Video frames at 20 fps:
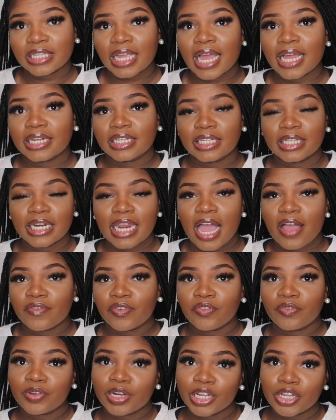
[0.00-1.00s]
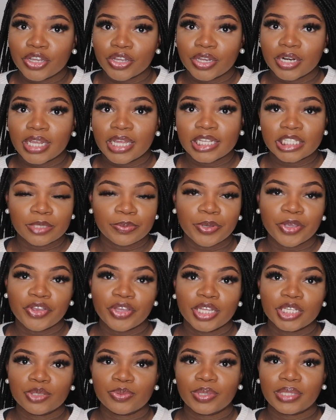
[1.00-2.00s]
I did have a really good
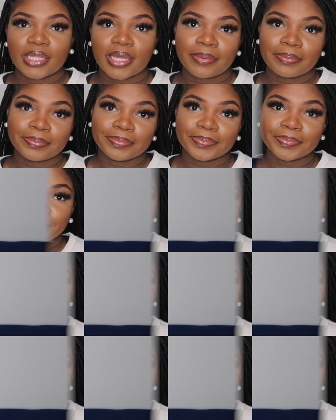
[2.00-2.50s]
experience with them.